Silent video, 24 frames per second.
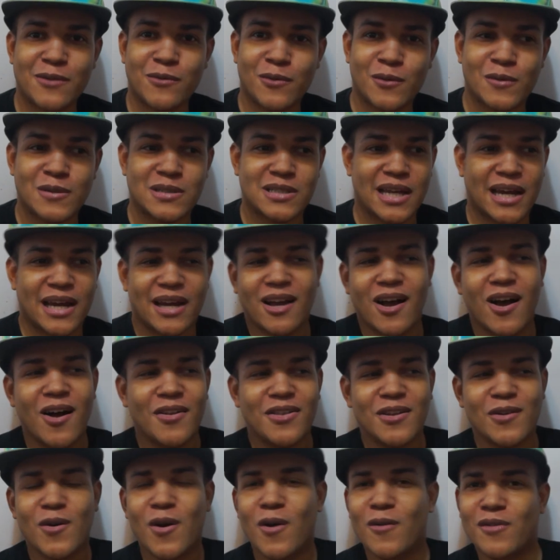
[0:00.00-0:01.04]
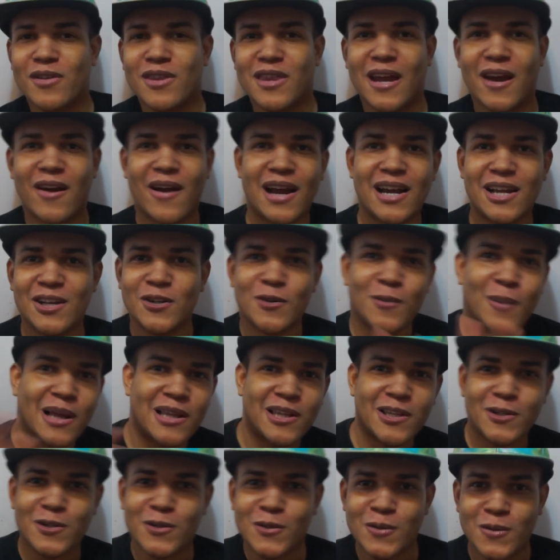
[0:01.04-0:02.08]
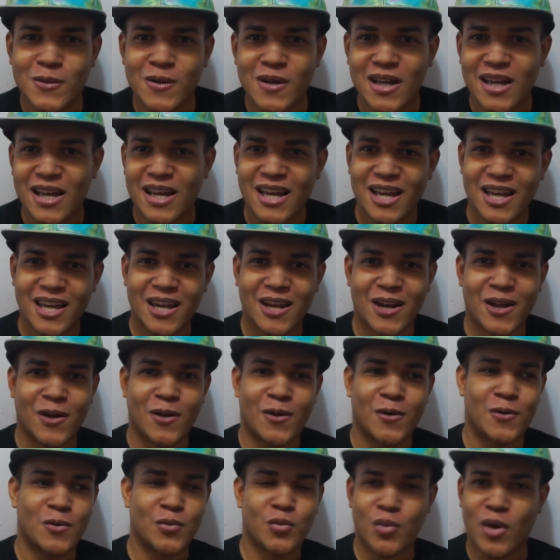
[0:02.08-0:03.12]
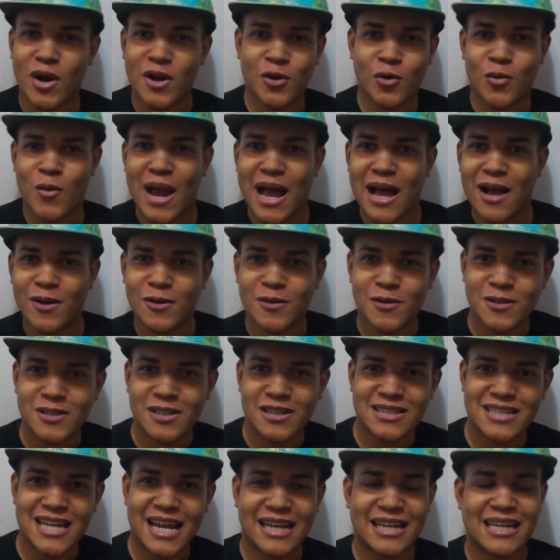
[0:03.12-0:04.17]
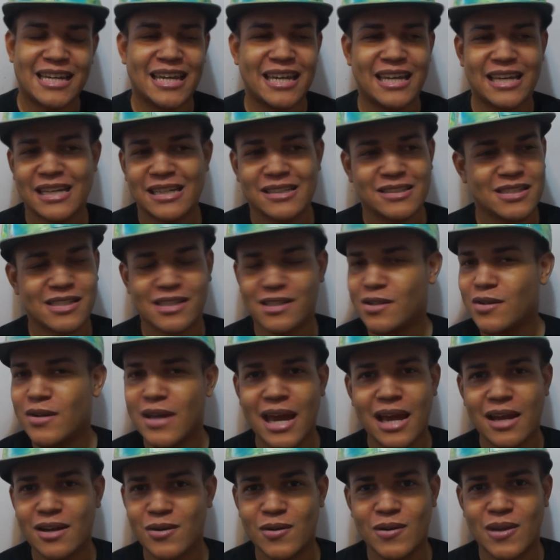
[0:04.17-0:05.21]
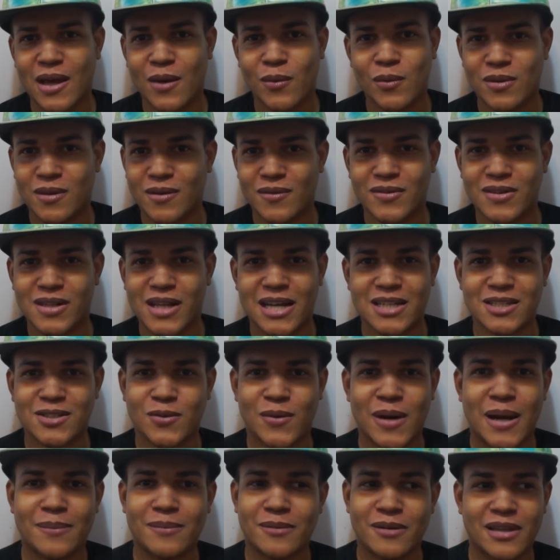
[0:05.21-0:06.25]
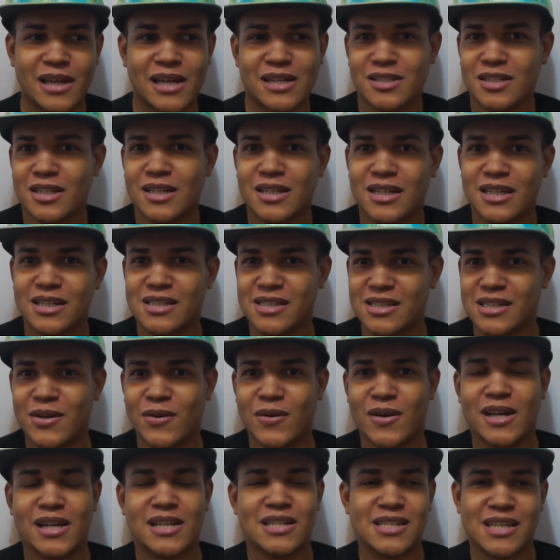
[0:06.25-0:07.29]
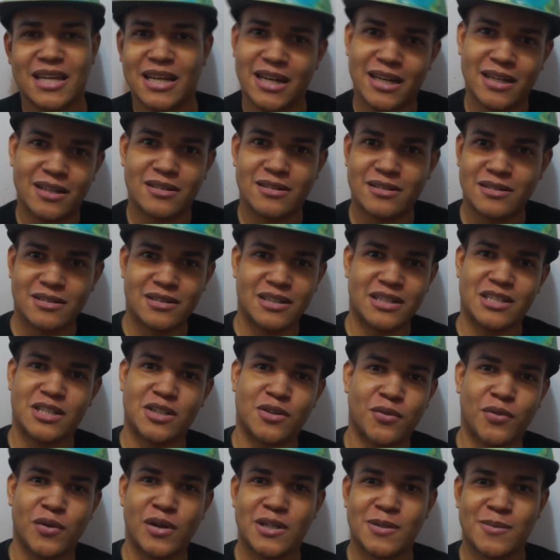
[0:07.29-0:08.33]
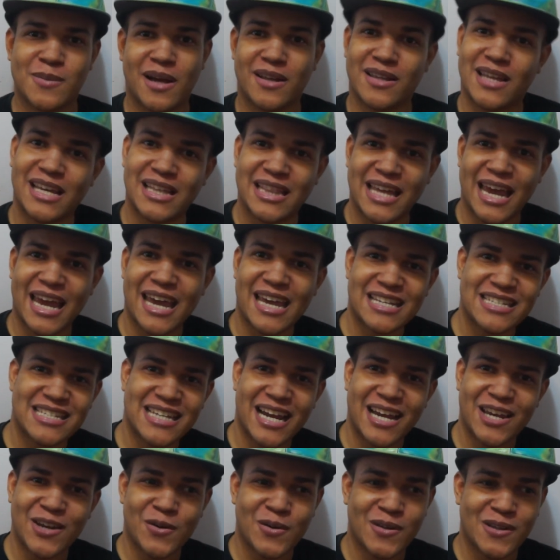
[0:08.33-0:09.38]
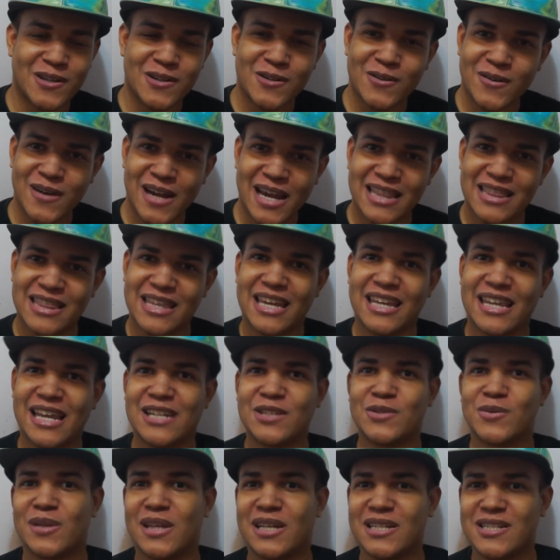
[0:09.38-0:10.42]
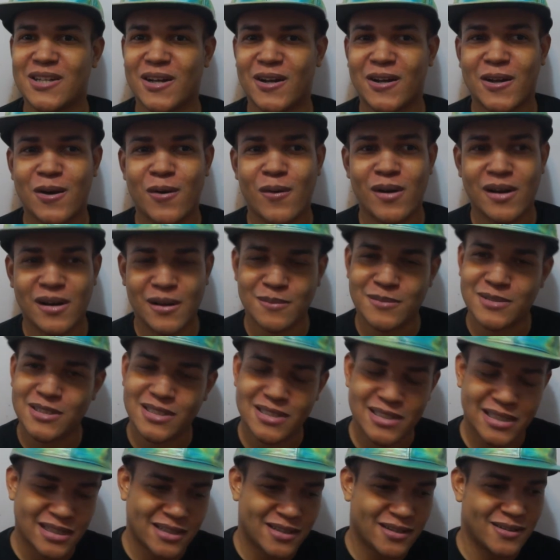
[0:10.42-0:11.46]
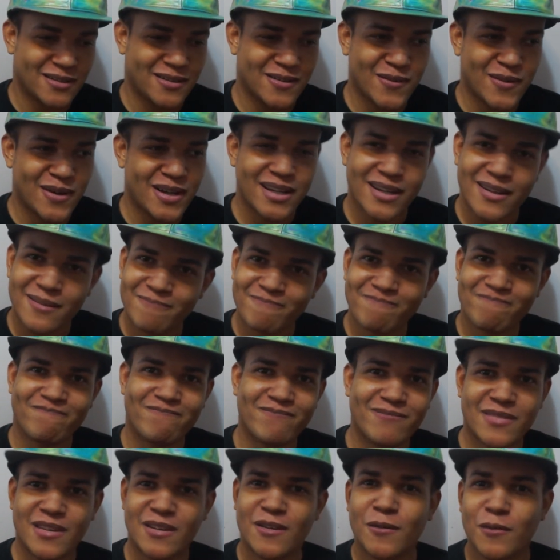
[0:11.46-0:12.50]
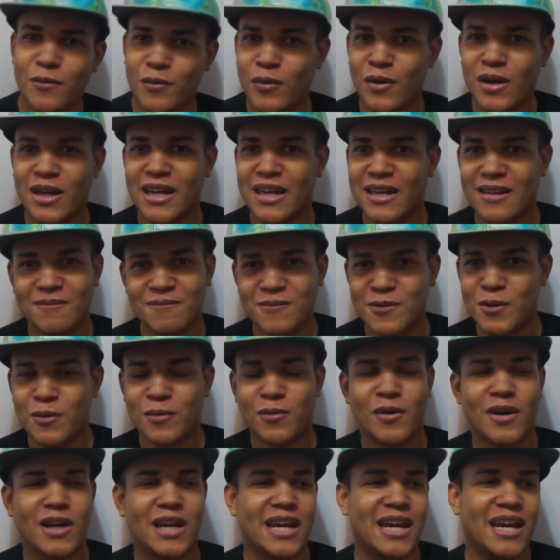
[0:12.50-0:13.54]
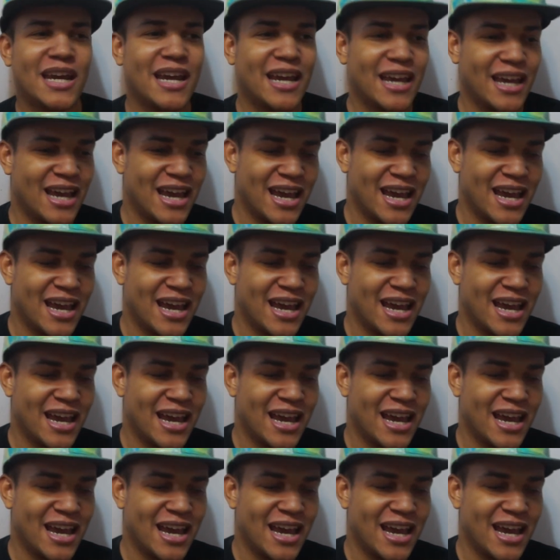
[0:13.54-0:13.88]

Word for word: Evil was like, oh, they're over there. I can do my little, you know, run around technique. I was like, you can't do that with a Velociraptor. That junk gets serious, and it, it just freaks me out. Like, they hiss at you a little, and then that's when they start going. I'm just like, you know what? Freaky. Too freaky.